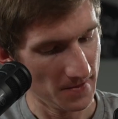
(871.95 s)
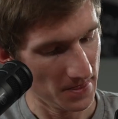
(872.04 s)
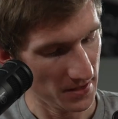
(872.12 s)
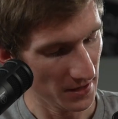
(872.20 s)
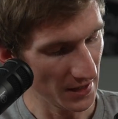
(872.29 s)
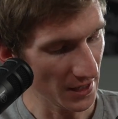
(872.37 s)

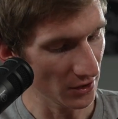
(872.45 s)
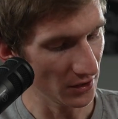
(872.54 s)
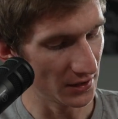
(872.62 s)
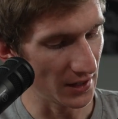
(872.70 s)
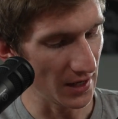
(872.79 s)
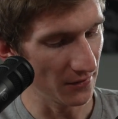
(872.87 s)
You can actually
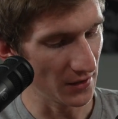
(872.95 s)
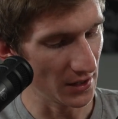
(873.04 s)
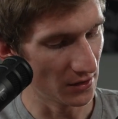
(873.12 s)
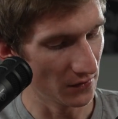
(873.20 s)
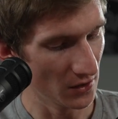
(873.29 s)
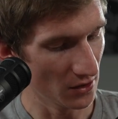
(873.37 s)
save
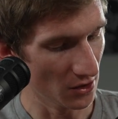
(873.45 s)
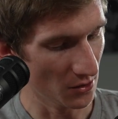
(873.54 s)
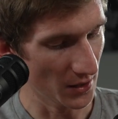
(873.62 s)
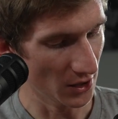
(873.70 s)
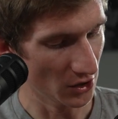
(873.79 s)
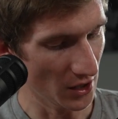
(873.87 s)
these if you go to
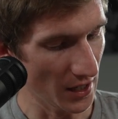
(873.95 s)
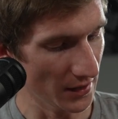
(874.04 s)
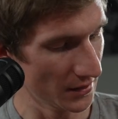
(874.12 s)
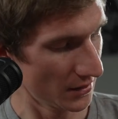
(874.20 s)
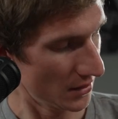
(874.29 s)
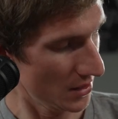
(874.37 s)
quick
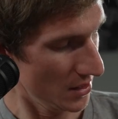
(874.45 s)
shots.